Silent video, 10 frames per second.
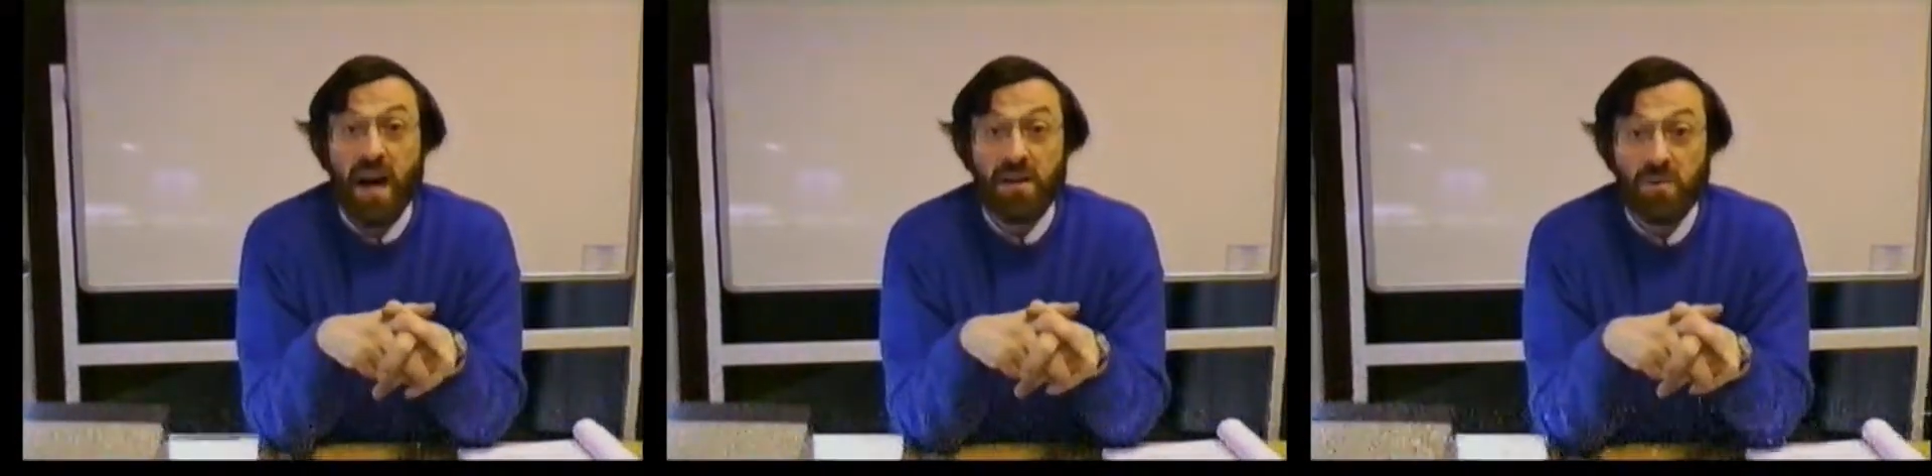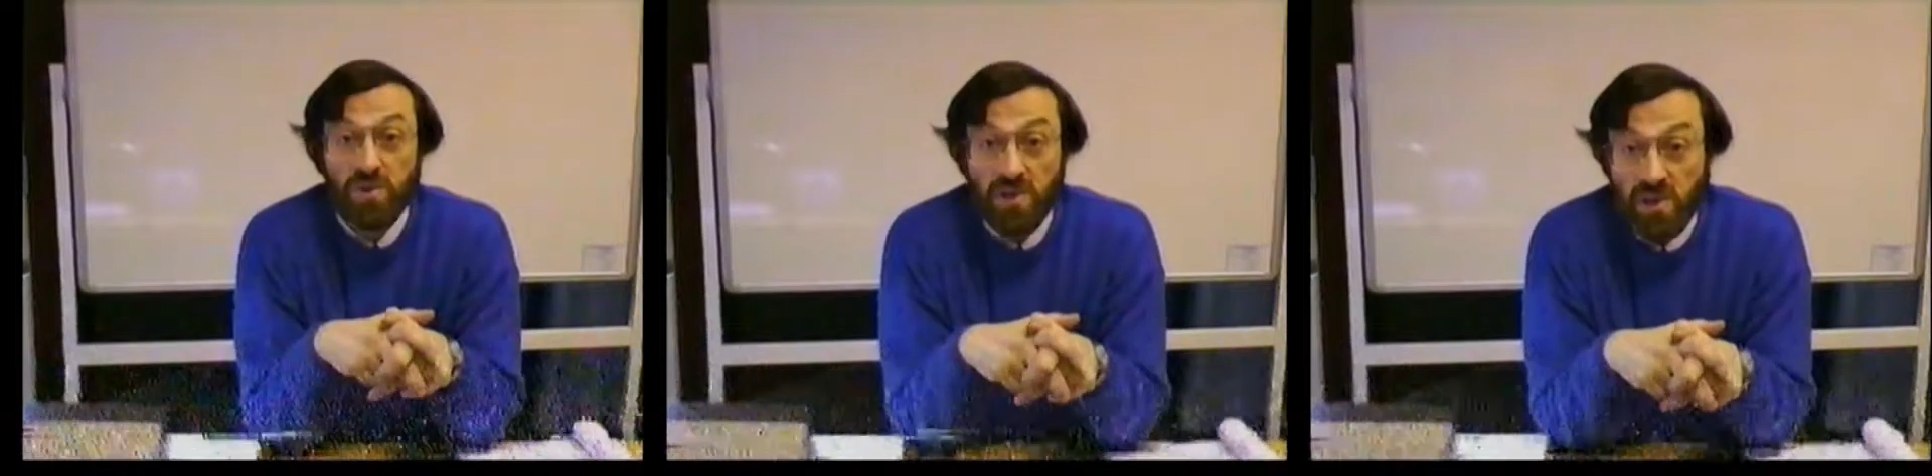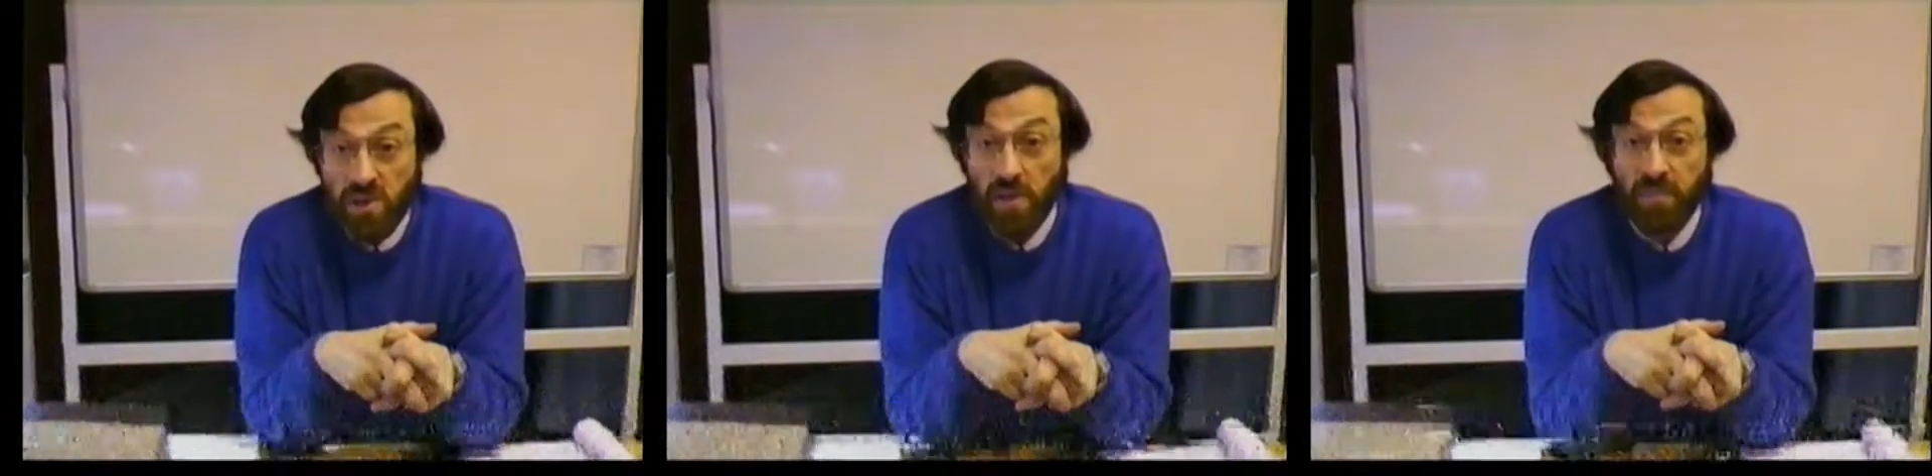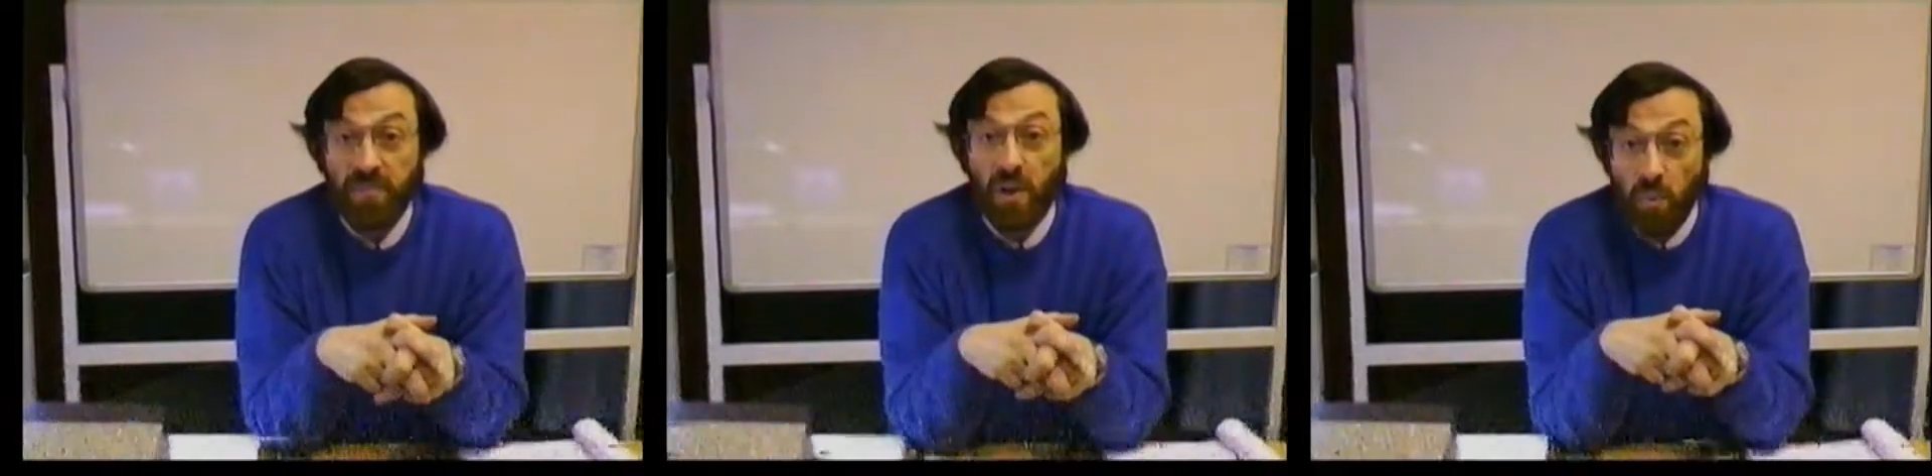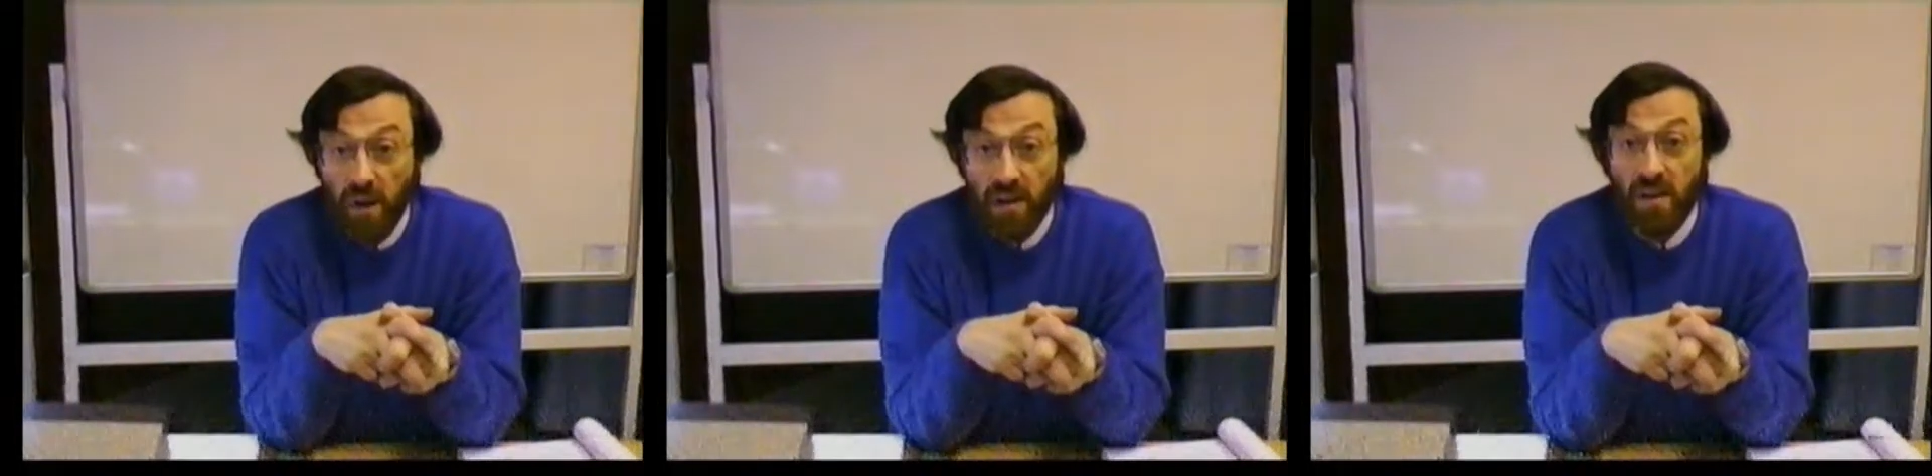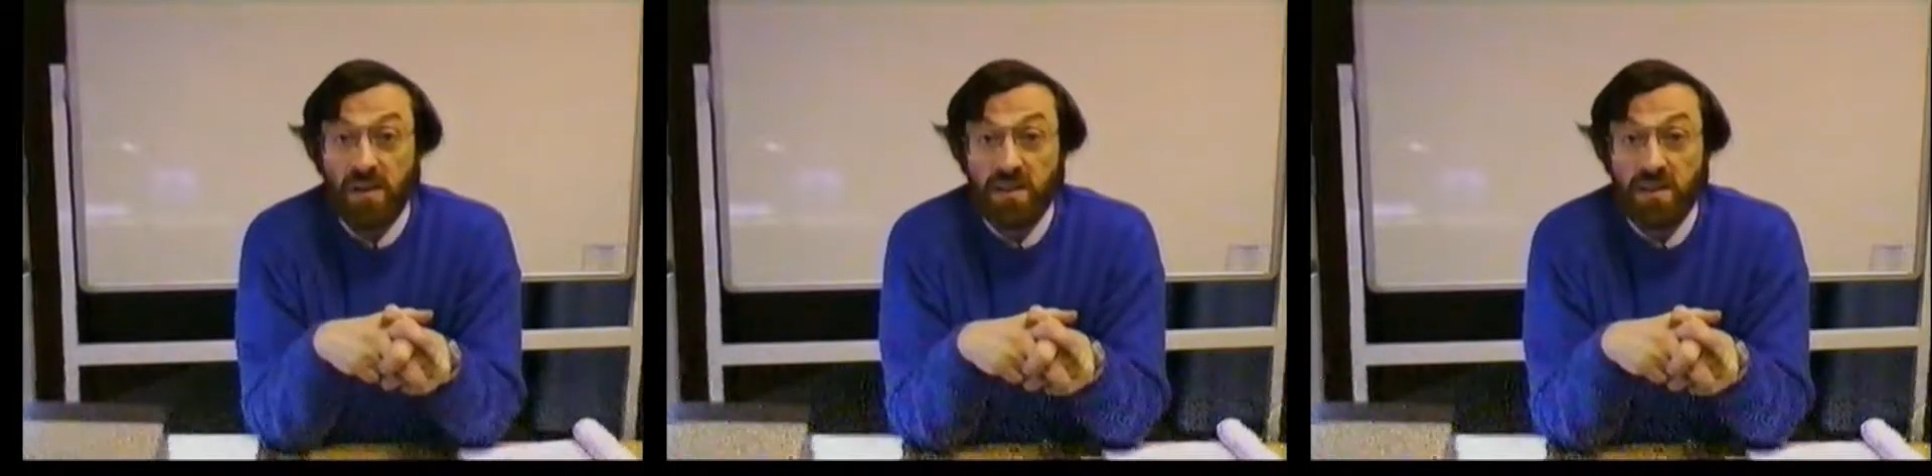and your system will